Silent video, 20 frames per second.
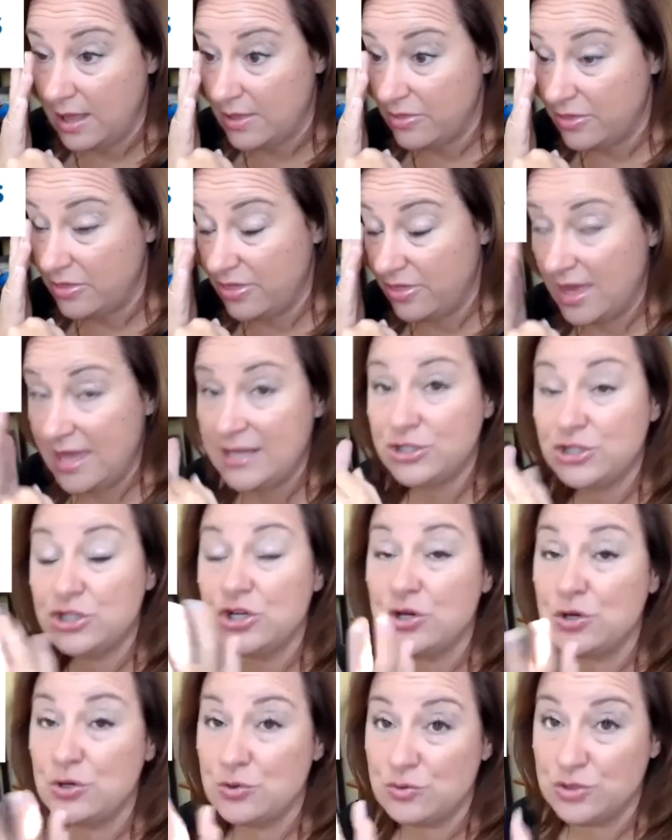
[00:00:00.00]
they
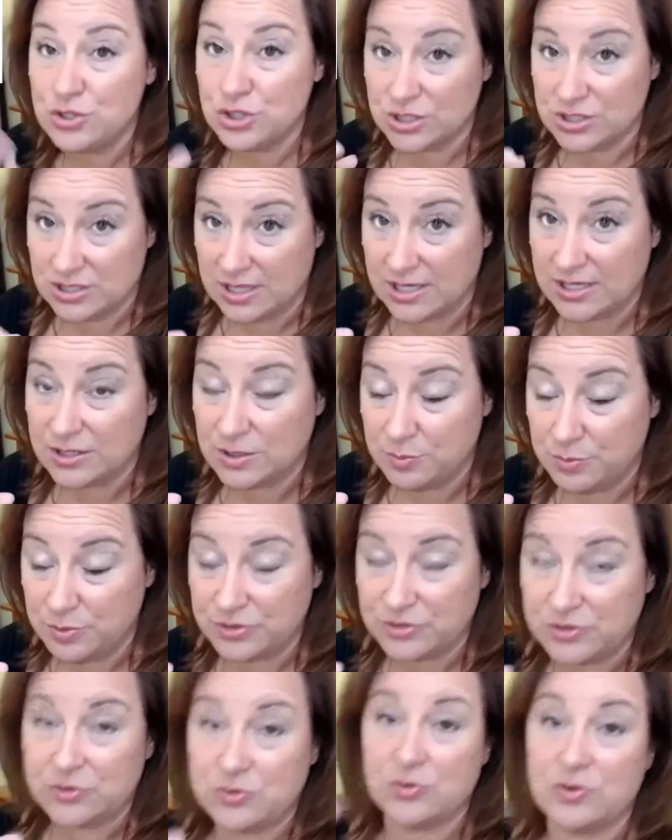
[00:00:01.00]
too, just like the
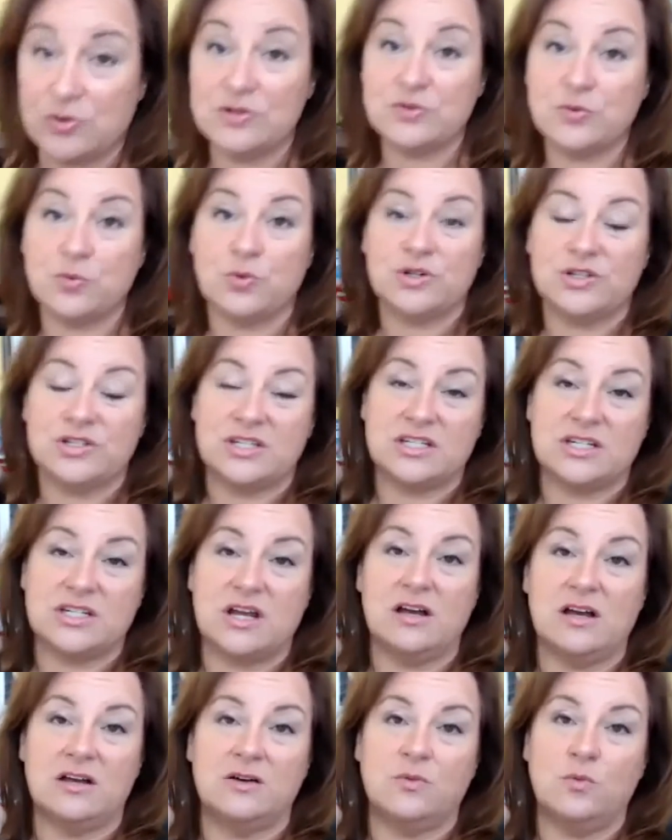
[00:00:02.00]
bookstores, were
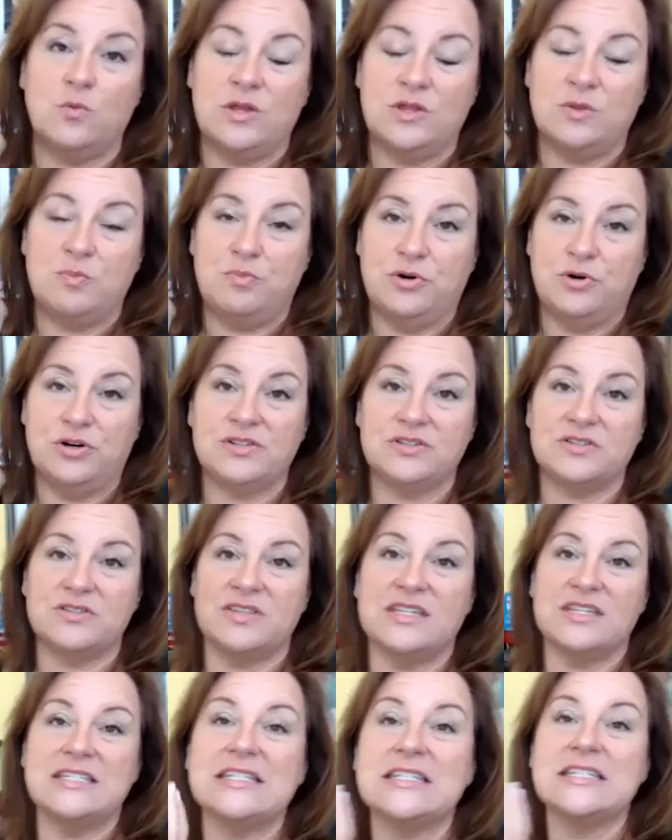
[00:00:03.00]
stuck with books
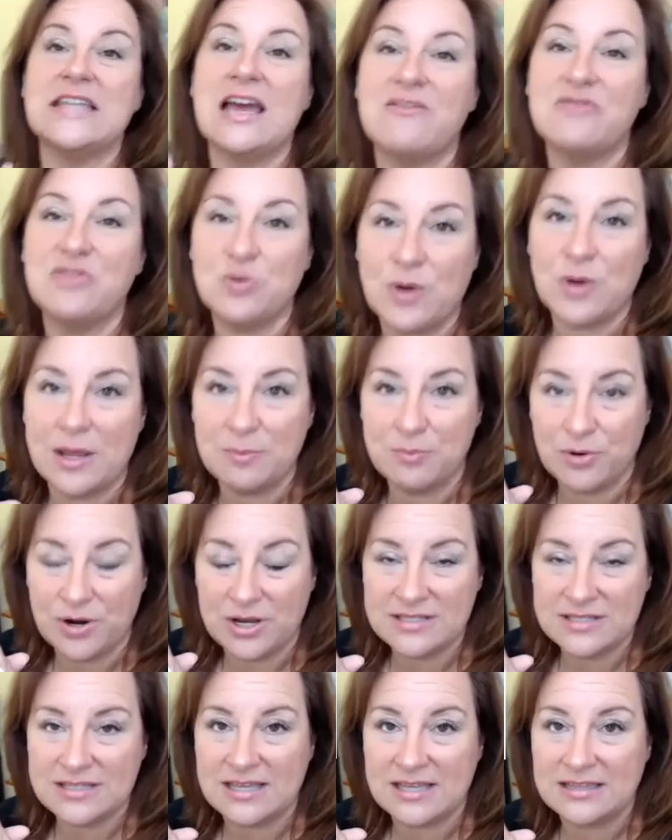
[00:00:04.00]
that didn't have the right
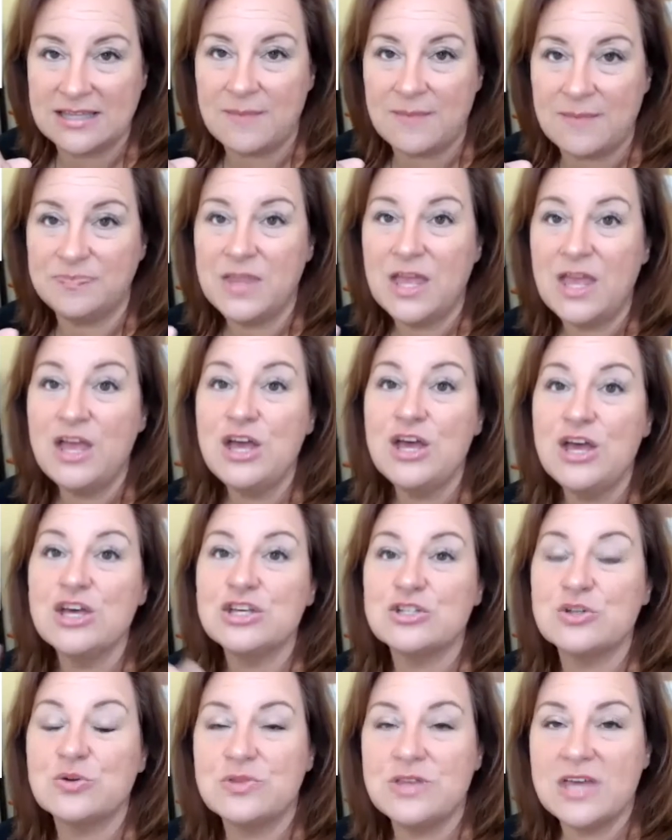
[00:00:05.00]
price on them.
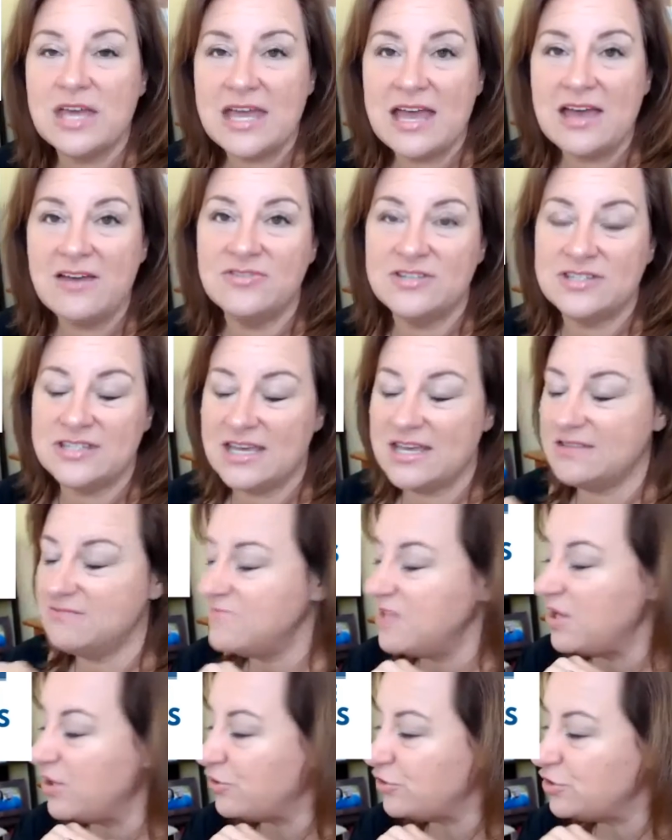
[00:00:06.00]
So they have said
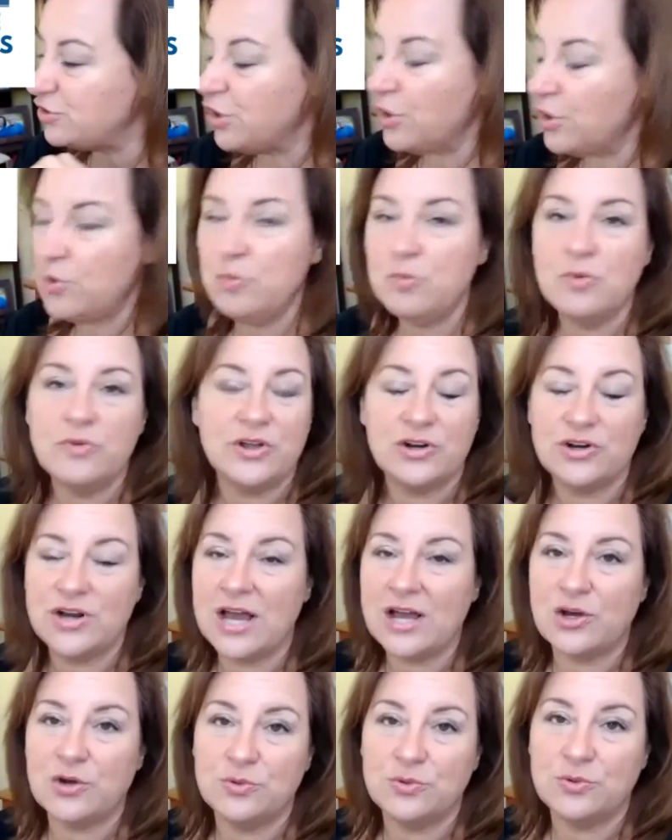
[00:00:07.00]
they're
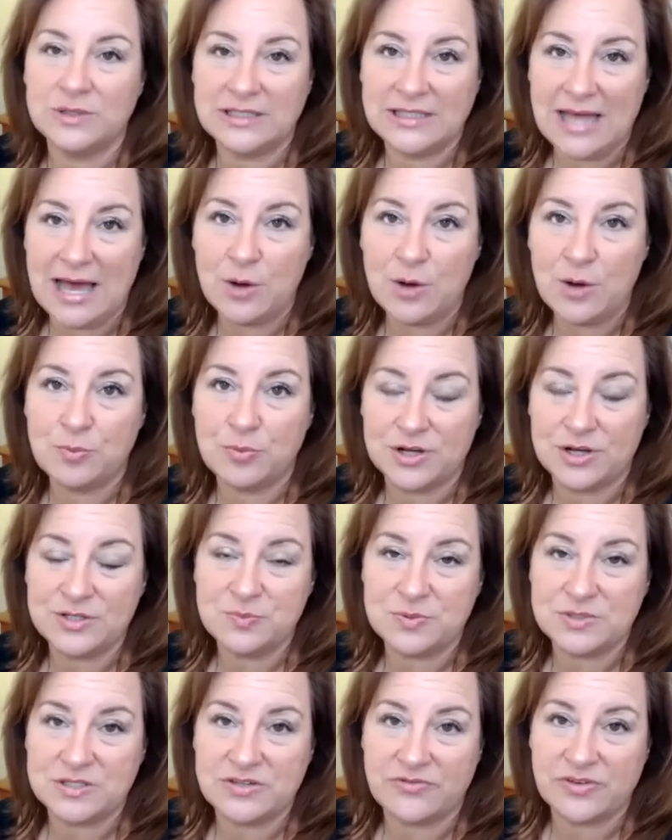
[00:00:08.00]
not going to allow
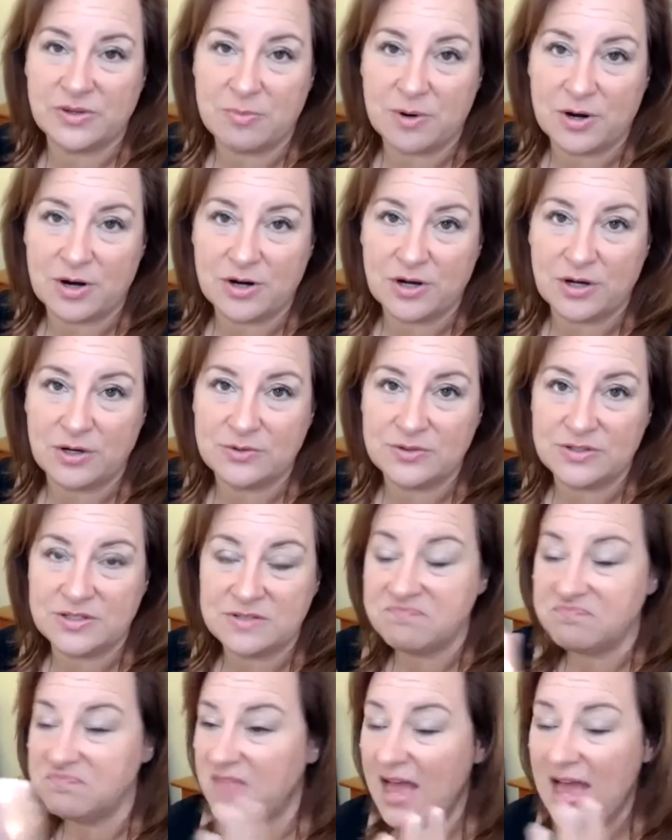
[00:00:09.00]
price-specific barcodes.
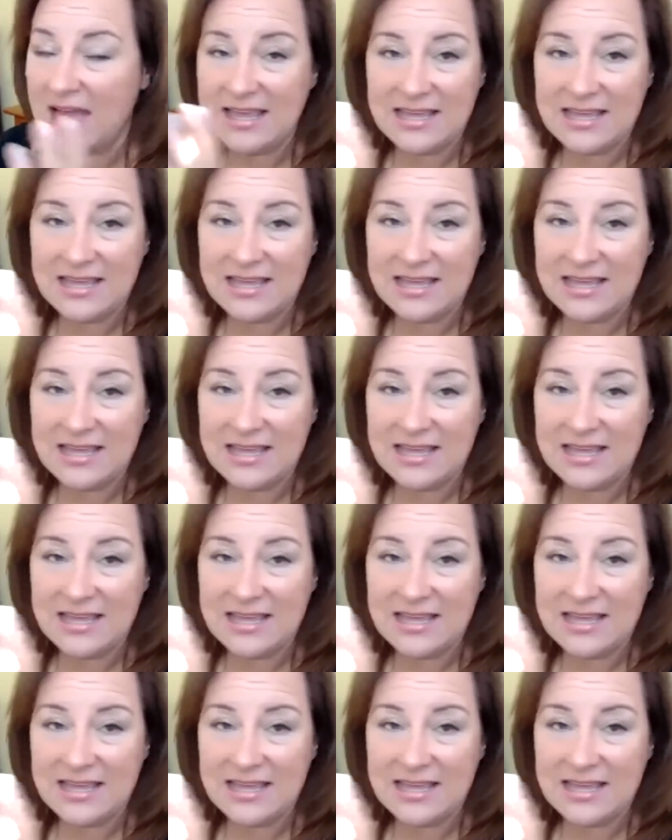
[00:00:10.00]
I